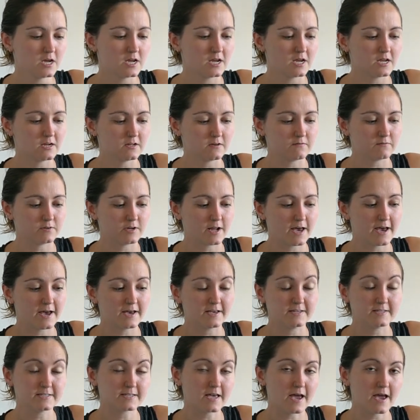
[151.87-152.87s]
It even
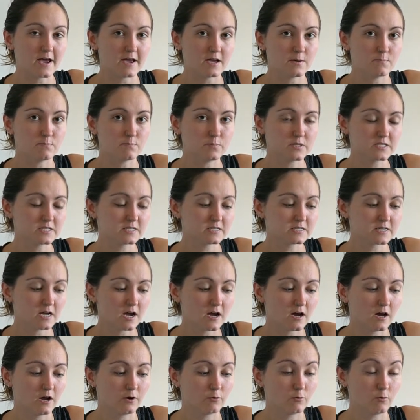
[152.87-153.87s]
has a business
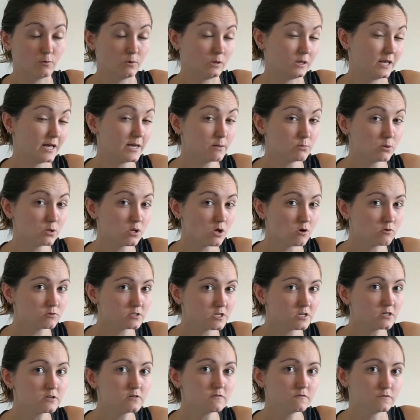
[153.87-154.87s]
card or label
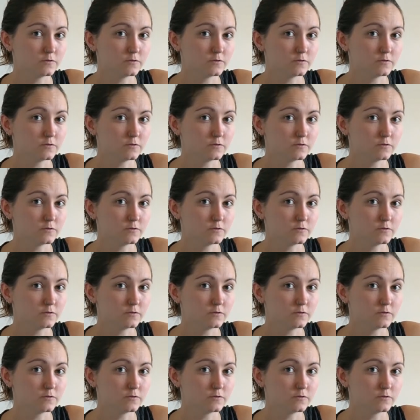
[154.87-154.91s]
holder